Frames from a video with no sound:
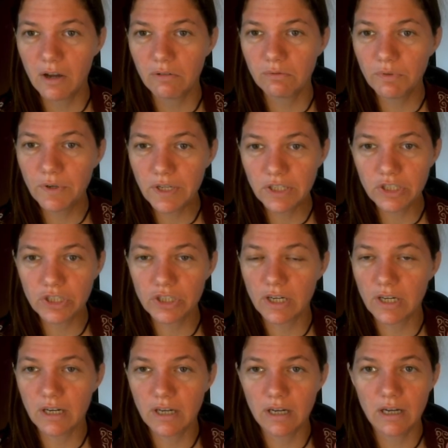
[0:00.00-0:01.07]
which
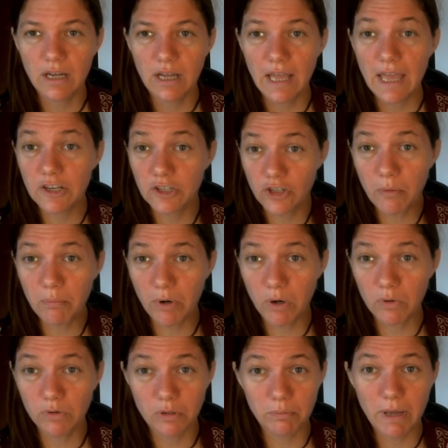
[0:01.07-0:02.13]
a shop
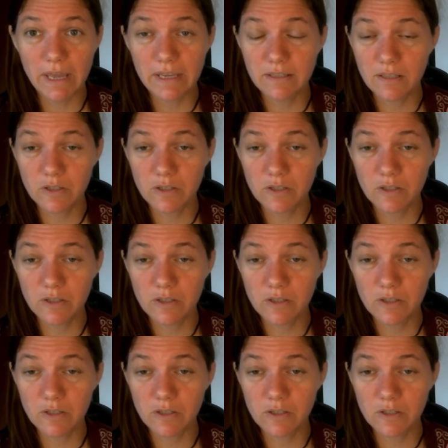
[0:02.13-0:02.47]
owner pays,